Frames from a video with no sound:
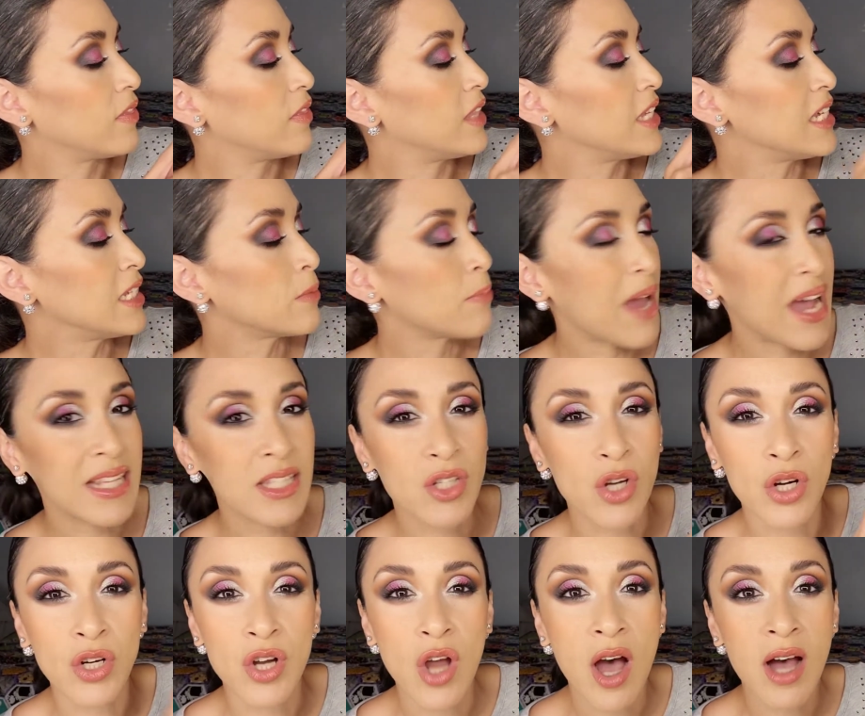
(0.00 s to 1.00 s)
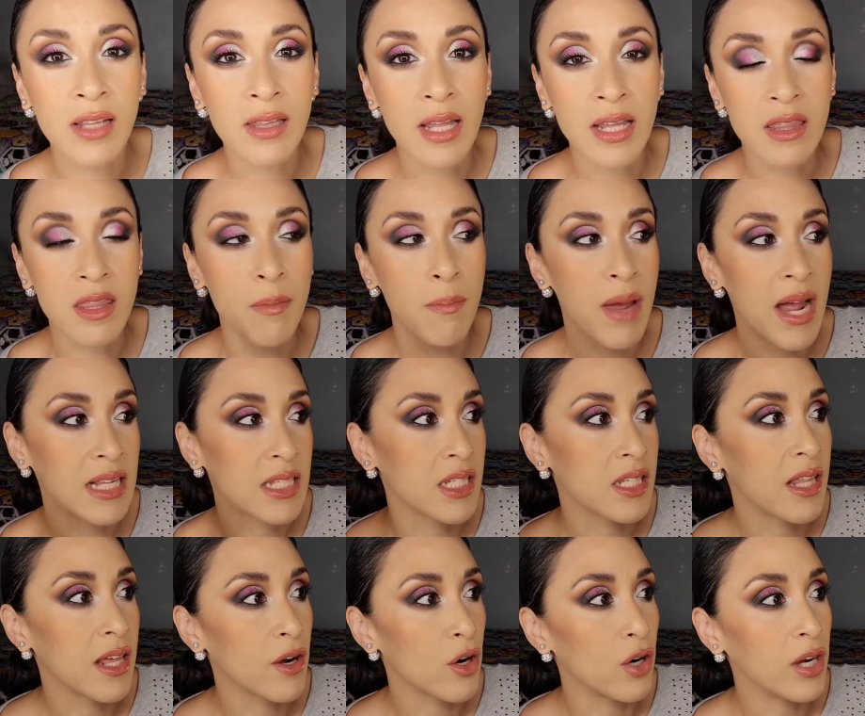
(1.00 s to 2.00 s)
These mattes are not like the
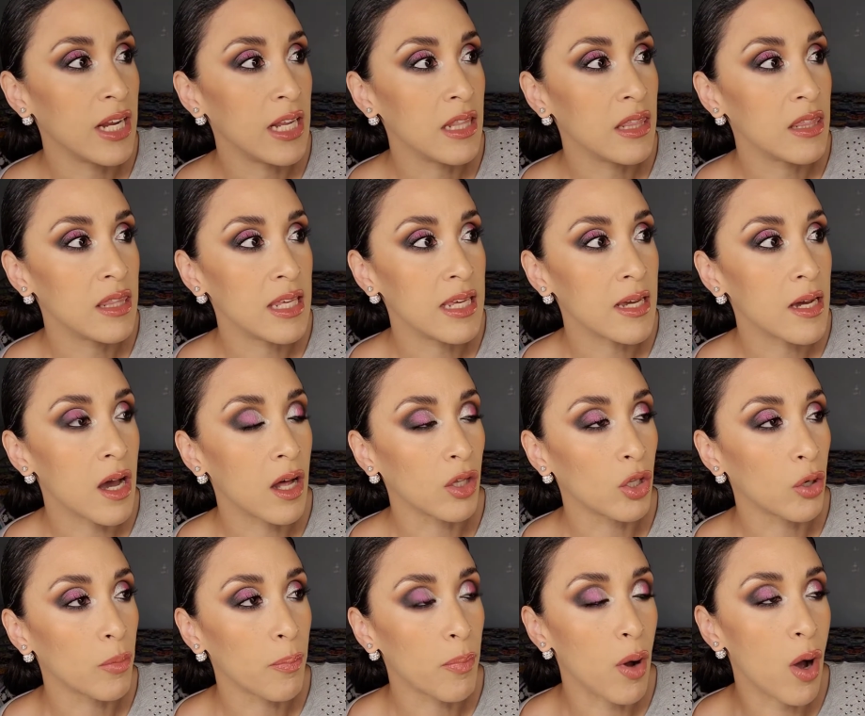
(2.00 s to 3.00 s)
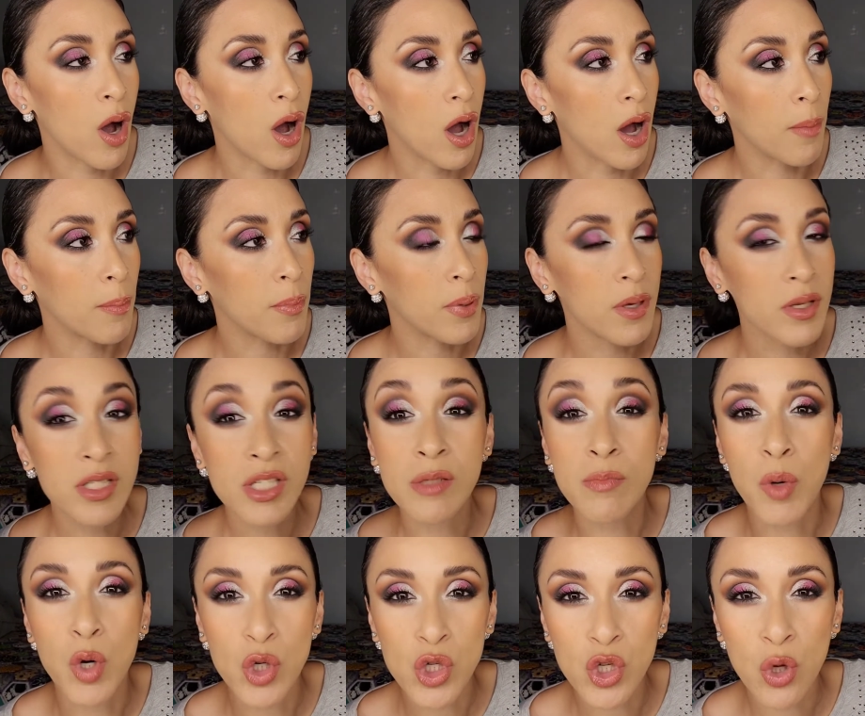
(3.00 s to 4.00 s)
mattes that are in the Colourpop
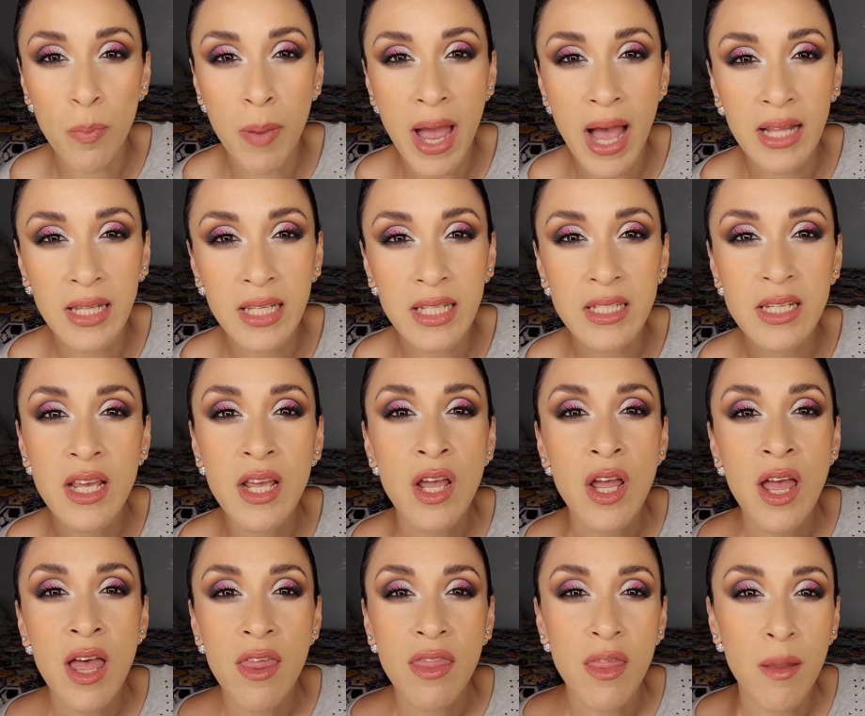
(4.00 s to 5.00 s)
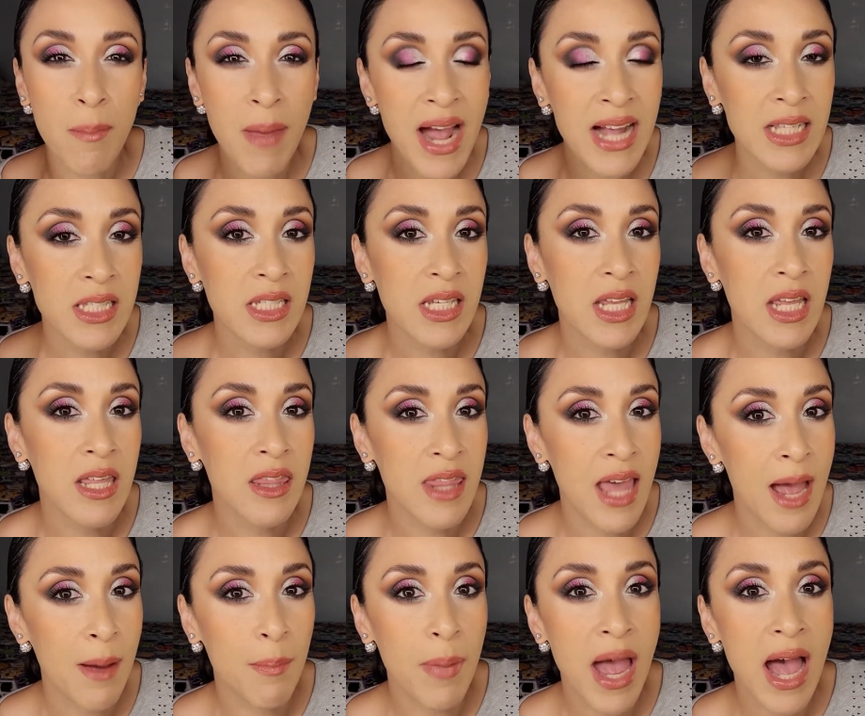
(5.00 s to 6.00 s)
Smoke Show palette. The mattes in
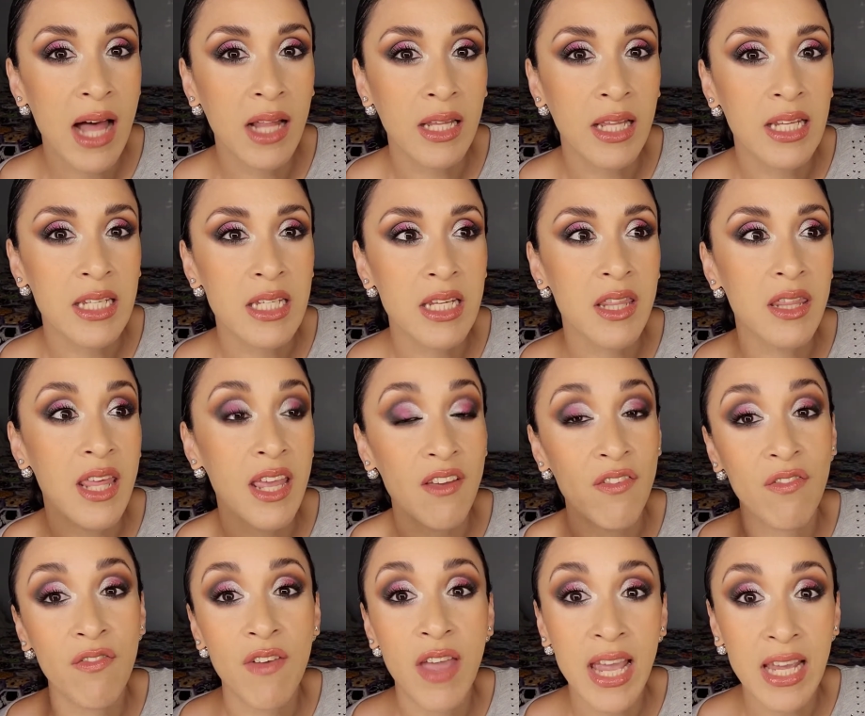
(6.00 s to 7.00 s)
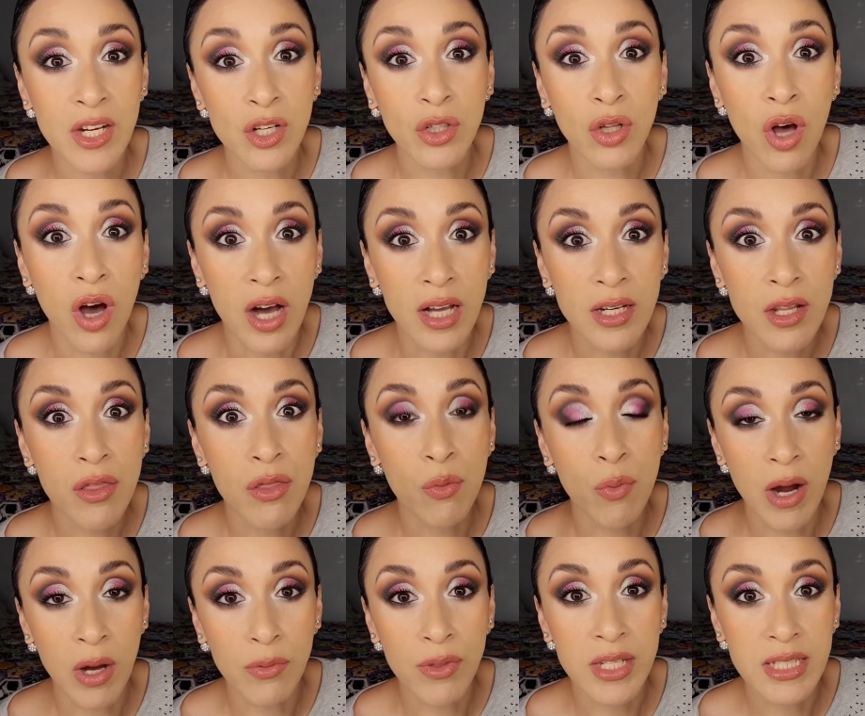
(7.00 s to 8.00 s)
that palette, they fade a lot
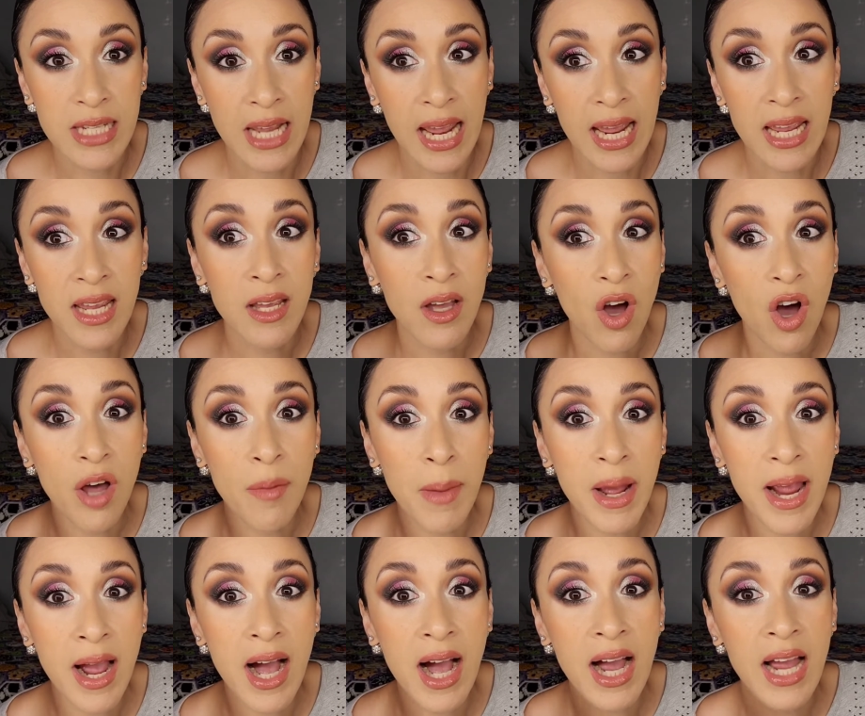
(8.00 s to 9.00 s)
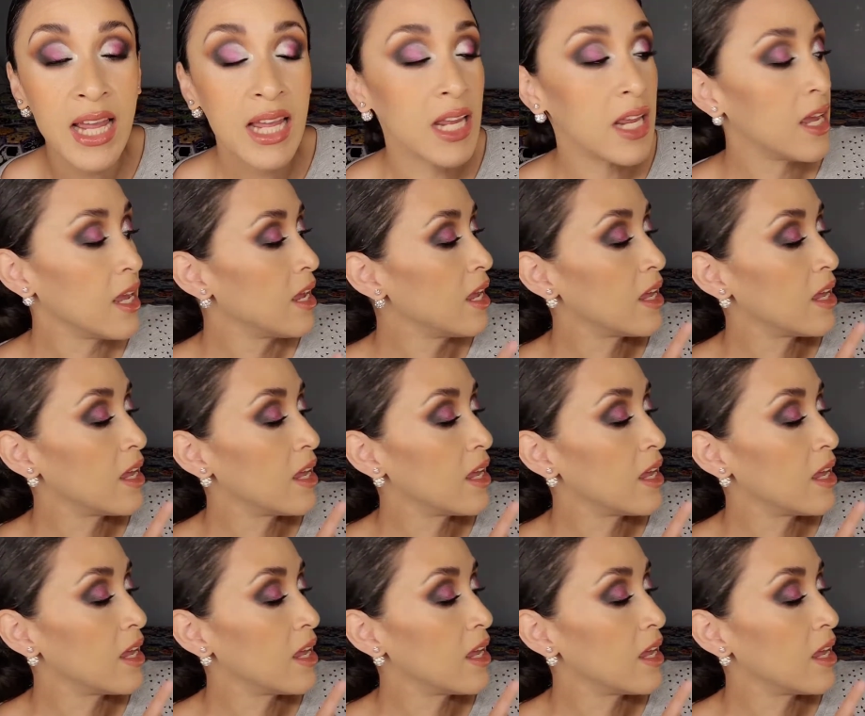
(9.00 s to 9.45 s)
throughout the day on my eye.